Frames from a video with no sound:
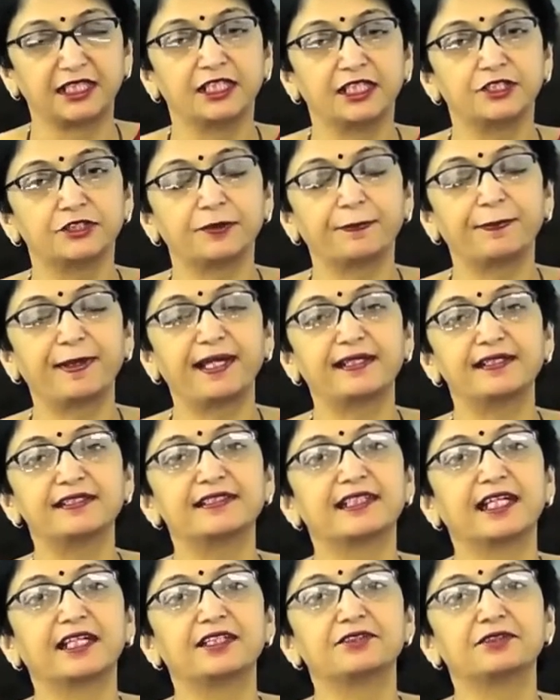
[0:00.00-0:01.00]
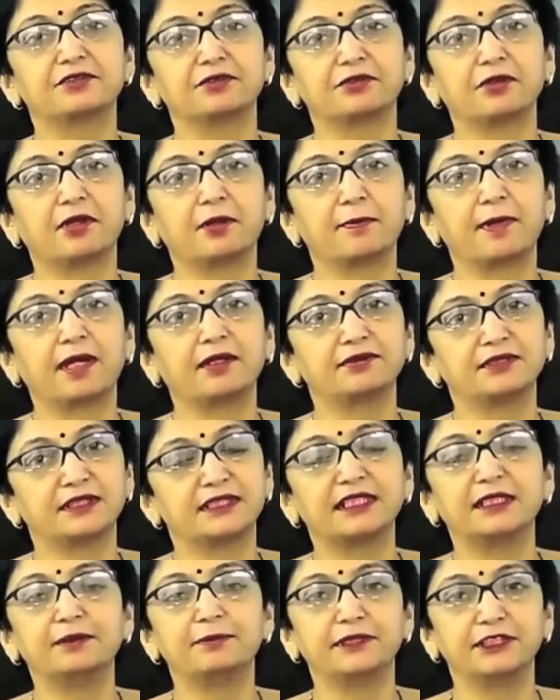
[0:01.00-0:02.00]
So parents get to know about it
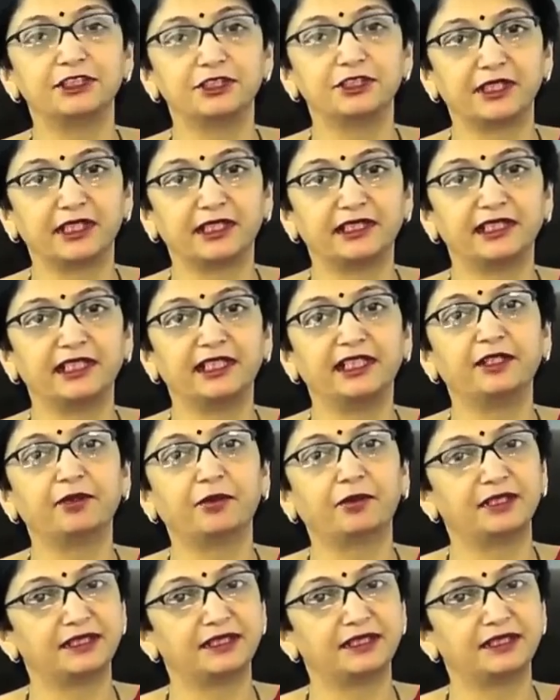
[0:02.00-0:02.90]
immediately in all